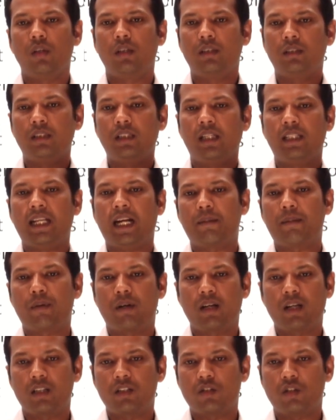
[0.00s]
that
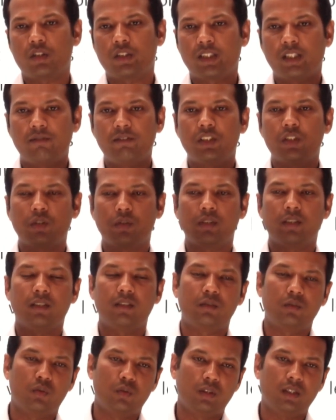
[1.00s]
product or service to
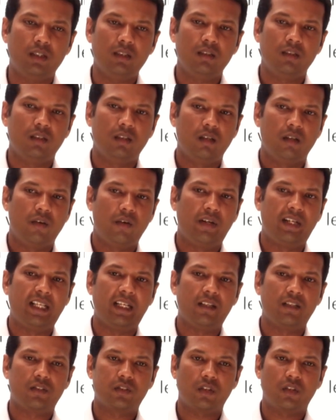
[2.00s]
the
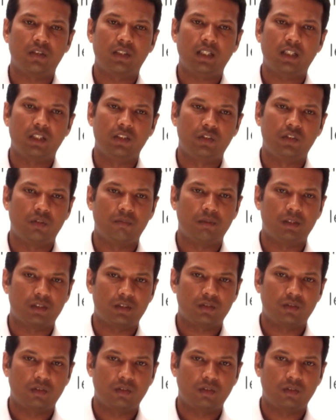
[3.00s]
retailers or the consumers.